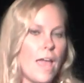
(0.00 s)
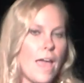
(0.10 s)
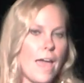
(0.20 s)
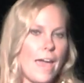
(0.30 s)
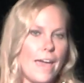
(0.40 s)

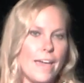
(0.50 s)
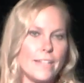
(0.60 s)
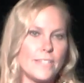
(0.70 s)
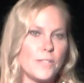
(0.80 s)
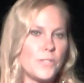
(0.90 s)

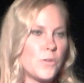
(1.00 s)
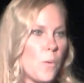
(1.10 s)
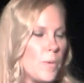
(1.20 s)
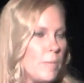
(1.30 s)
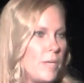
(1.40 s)
And so
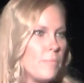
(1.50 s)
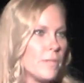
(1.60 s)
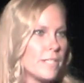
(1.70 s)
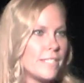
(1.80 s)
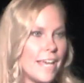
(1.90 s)
many people
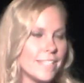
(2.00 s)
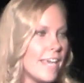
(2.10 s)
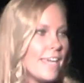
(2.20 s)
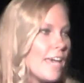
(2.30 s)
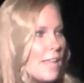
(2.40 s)
in the stands,
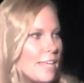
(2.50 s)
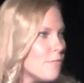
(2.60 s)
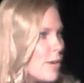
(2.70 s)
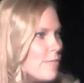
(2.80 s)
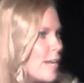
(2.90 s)
"Hey, Kelly,"
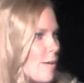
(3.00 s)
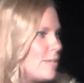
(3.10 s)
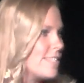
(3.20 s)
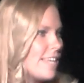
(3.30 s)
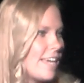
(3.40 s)
waving at
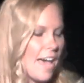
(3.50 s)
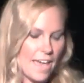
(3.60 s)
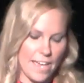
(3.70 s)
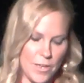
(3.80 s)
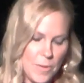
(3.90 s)
me, saying
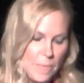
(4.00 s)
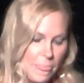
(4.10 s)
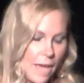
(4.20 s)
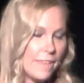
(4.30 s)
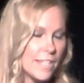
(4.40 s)
hi.
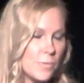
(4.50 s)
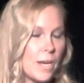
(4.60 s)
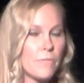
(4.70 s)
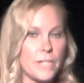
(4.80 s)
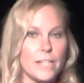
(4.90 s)
And that's when
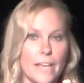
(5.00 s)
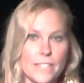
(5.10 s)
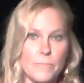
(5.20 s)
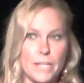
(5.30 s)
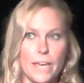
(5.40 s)
I
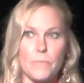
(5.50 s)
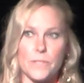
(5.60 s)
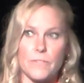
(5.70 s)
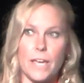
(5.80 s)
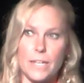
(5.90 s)
realized my dad
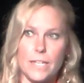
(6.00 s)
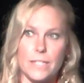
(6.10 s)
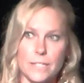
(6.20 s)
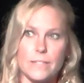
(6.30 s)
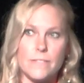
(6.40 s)
was right. He
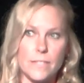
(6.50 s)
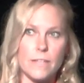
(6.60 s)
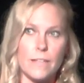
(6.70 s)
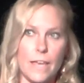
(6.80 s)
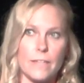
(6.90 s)
did
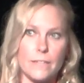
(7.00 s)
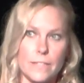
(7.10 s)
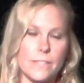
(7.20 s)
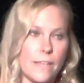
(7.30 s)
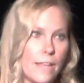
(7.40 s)
single-handedly
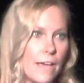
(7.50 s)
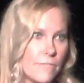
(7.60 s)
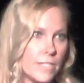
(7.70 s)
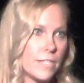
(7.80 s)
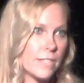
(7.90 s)
sell half
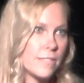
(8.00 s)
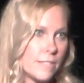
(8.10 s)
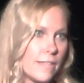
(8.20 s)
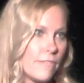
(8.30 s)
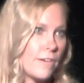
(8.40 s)
the tickets
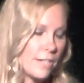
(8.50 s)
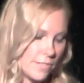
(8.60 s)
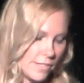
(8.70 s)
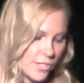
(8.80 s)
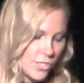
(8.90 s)
to that final
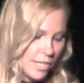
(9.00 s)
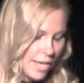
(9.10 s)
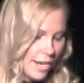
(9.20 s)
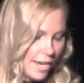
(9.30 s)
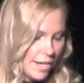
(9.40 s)
session
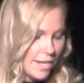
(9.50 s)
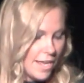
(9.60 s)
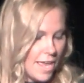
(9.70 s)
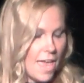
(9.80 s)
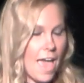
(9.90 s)
that night.
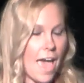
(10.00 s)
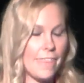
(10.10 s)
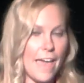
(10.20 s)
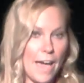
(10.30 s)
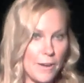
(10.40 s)

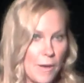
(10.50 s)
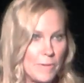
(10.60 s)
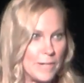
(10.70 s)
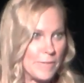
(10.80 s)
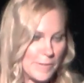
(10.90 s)
And that got
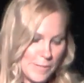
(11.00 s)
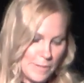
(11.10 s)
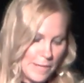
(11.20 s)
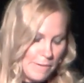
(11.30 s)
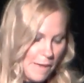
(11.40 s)
me nervous
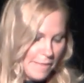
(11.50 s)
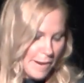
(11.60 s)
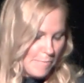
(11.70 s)
when they were all there.